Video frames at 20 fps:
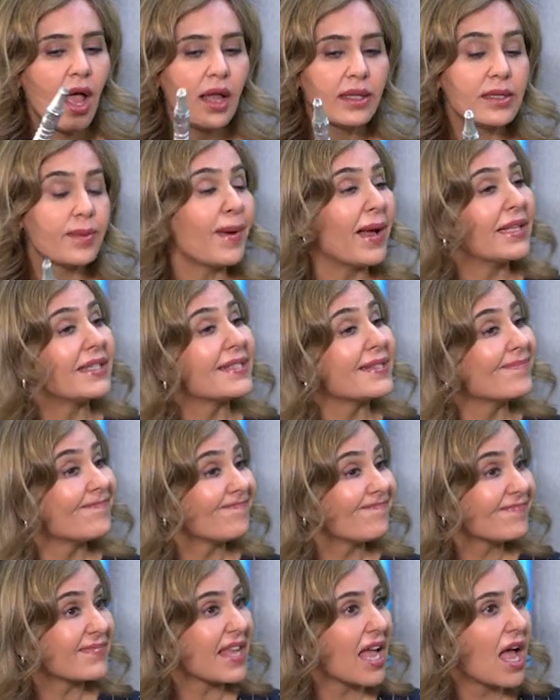Depends.
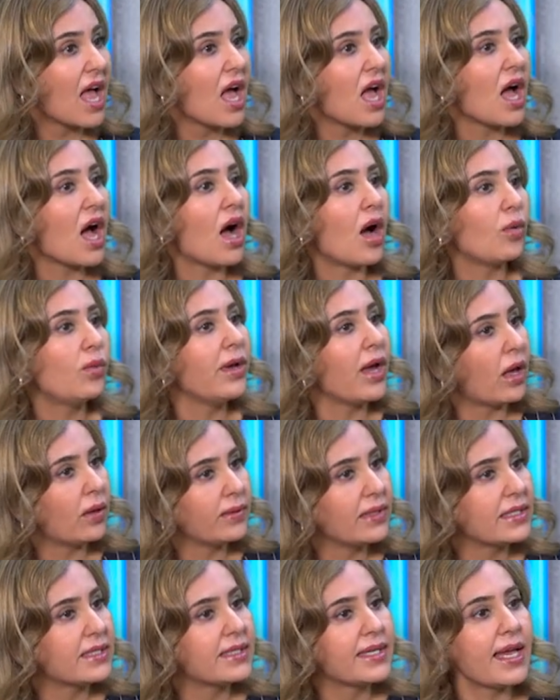We
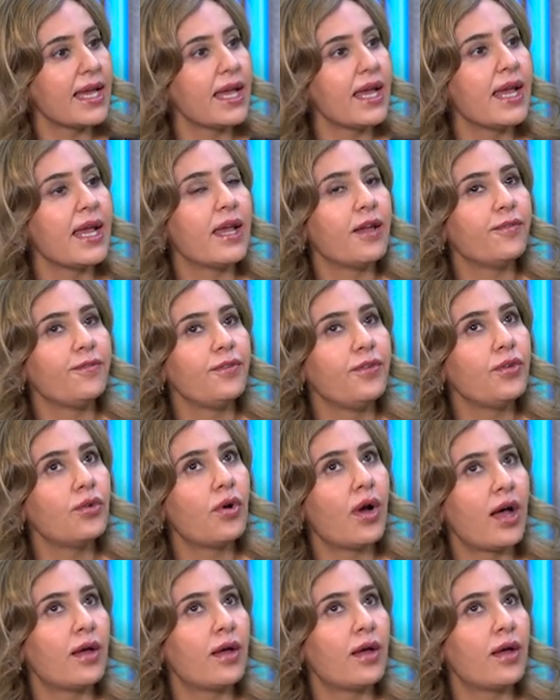always say you